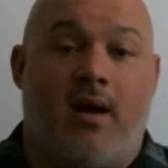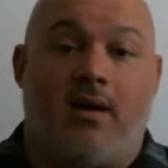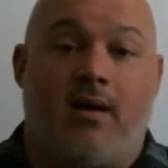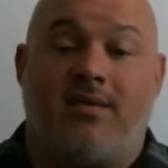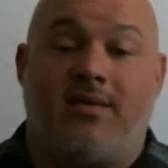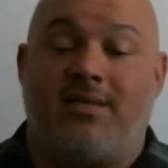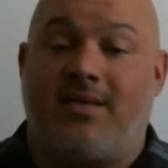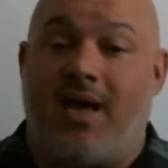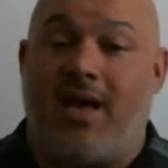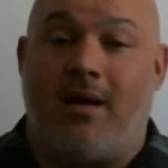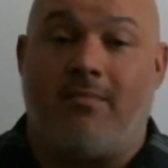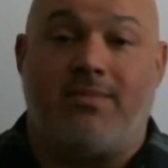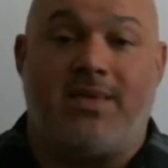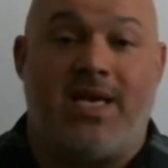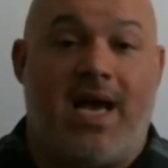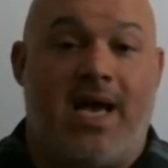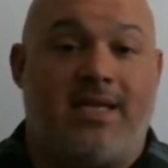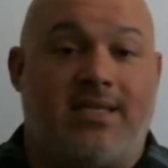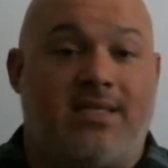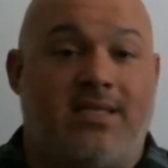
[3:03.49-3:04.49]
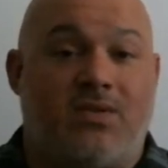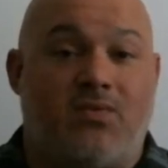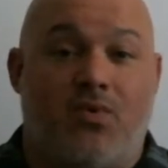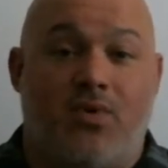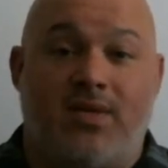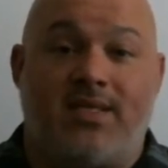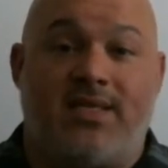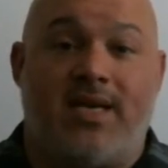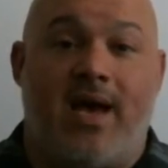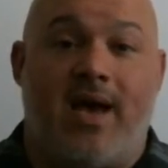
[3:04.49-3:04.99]
uh, Scalp Tats is
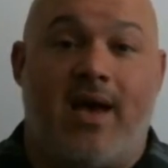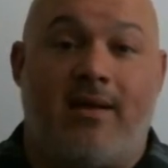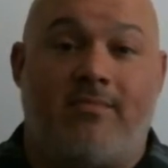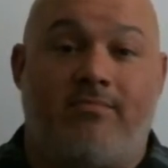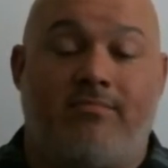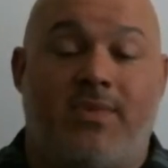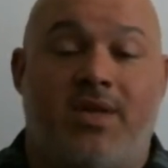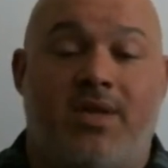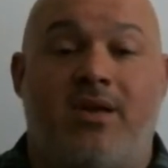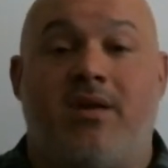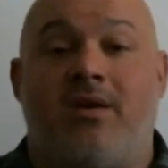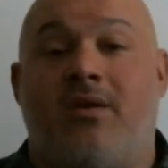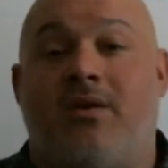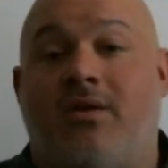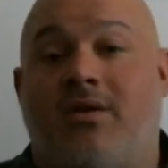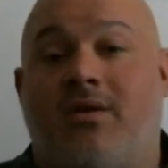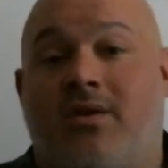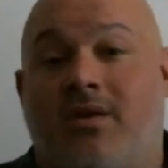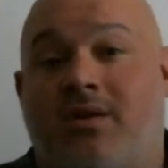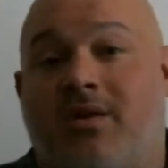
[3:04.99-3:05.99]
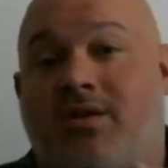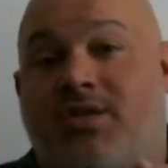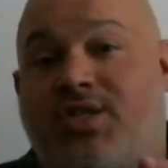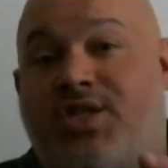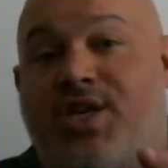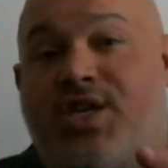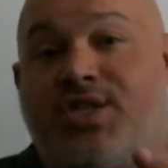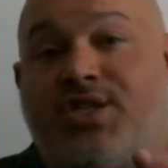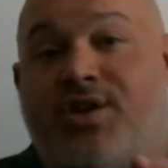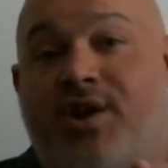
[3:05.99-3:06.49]
where it's at.
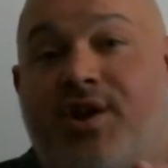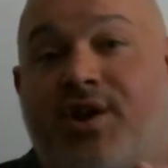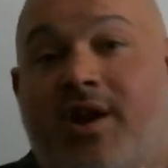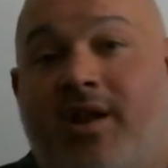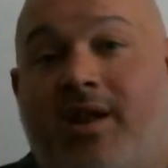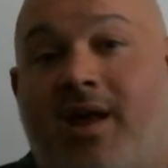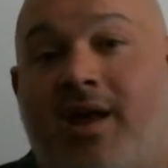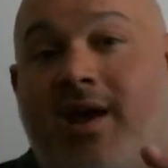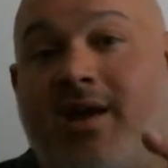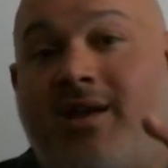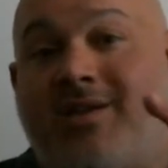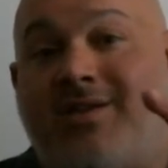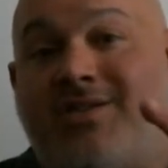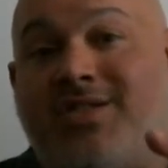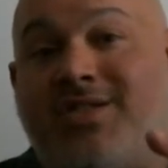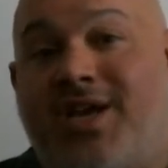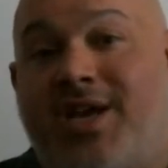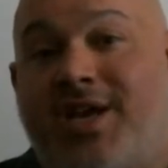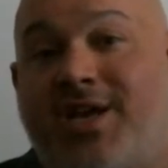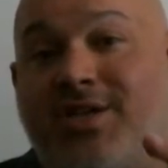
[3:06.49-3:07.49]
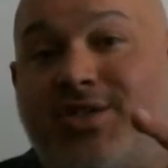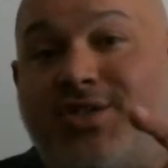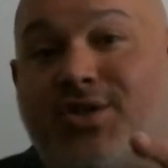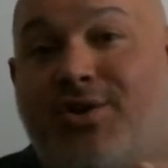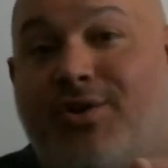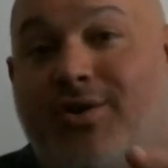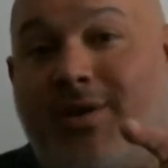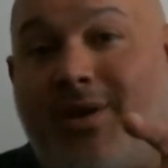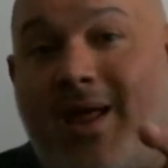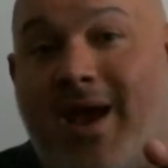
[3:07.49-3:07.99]
Change your hairline, change
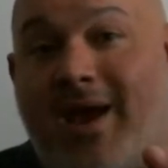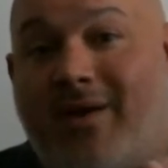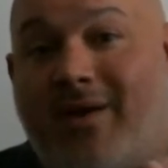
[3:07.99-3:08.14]
your